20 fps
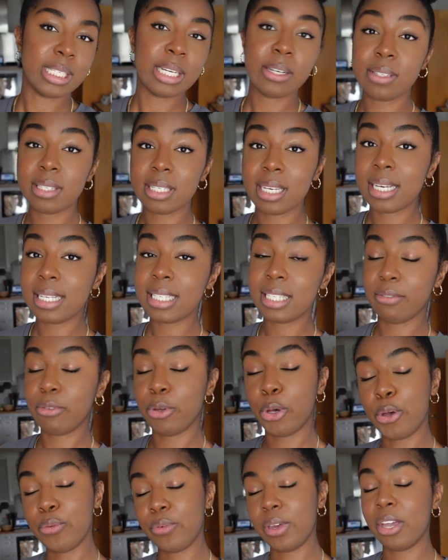Celsius if
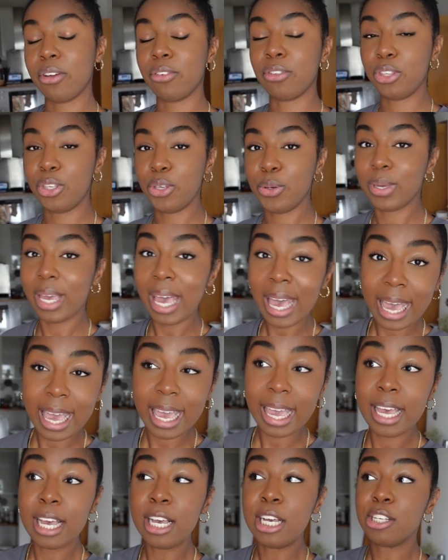you're over here in the
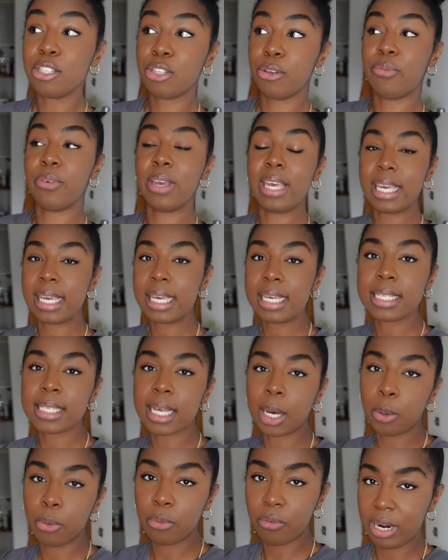UK. So for ease,
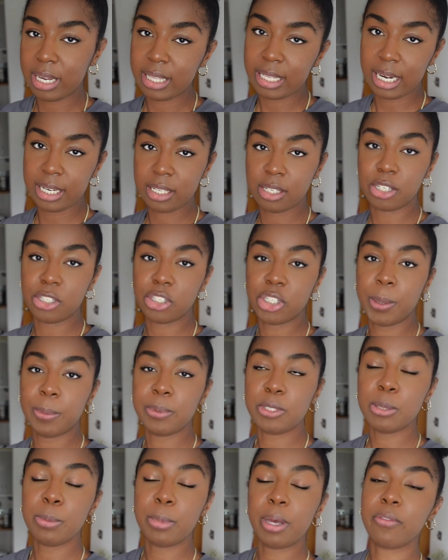I will write that in the
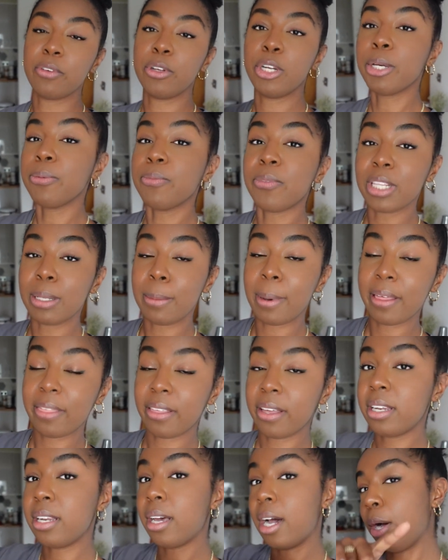description, but if you're looking for the
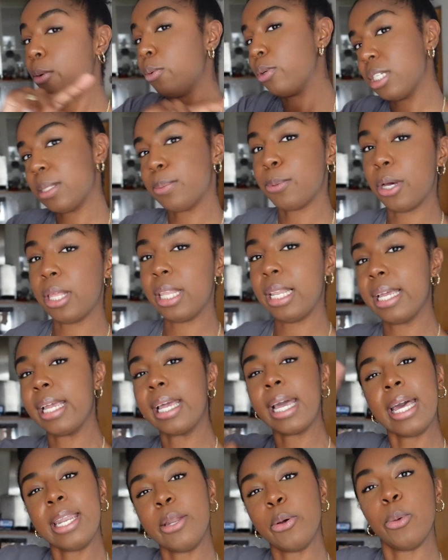method, I will just put a
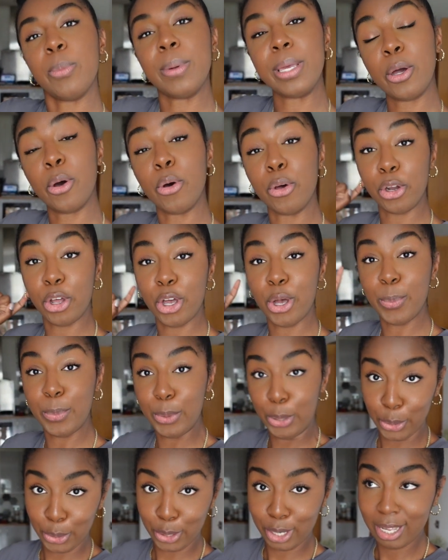link and it will be on her
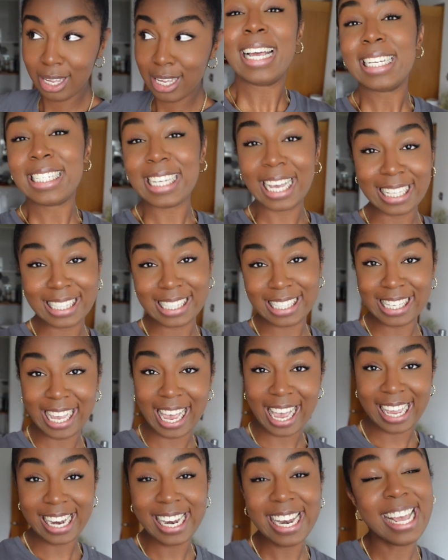blog. 10 to
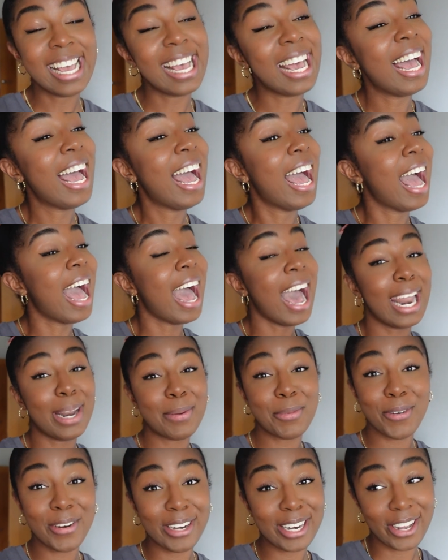10, and
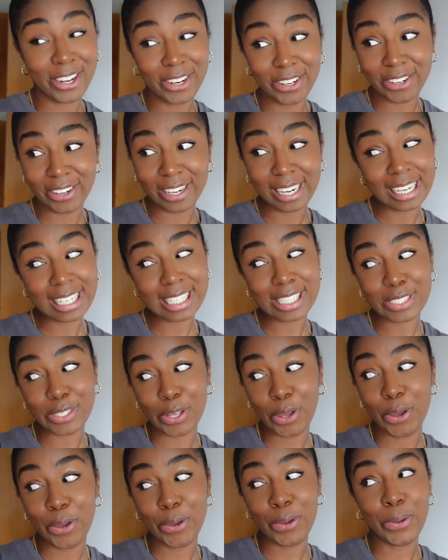I'm already hungry,
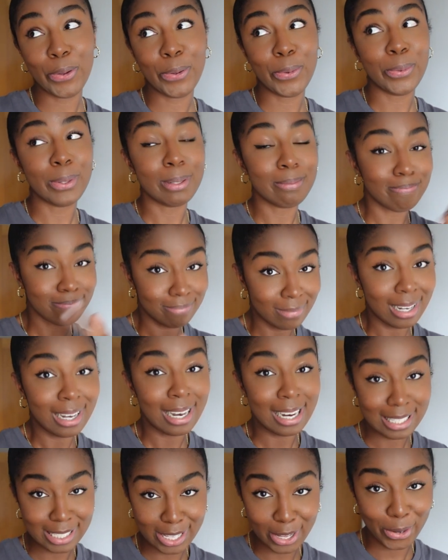so
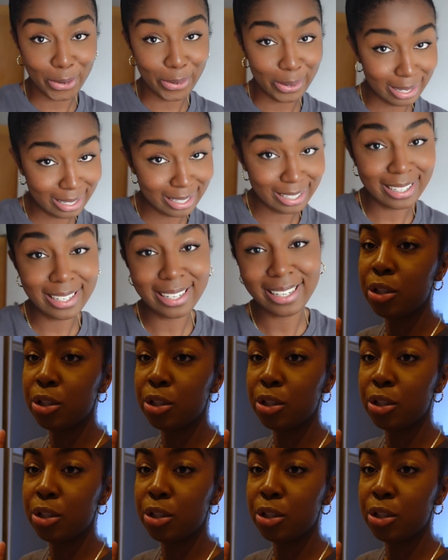let's get going.